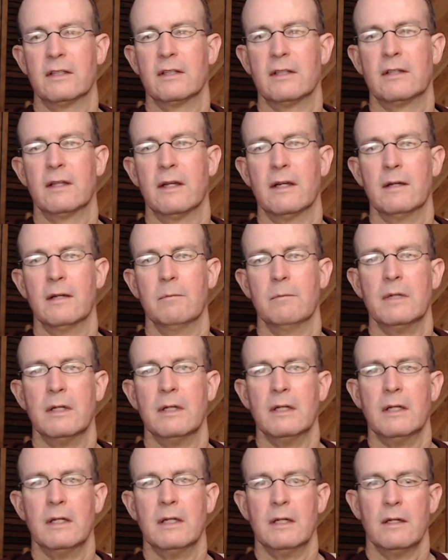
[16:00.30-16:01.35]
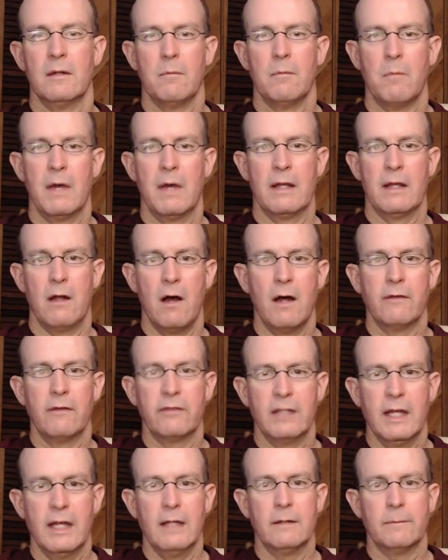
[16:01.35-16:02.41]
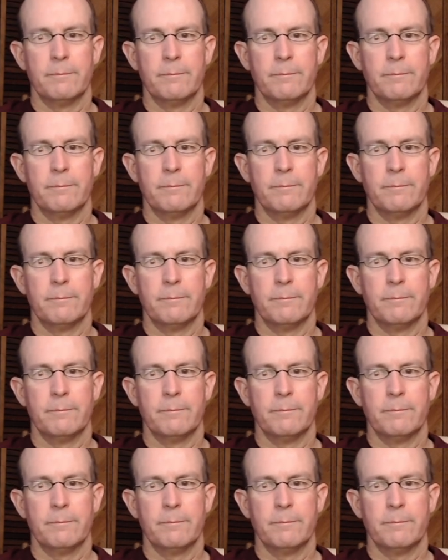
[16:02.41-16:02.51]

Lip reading: the time by an offset.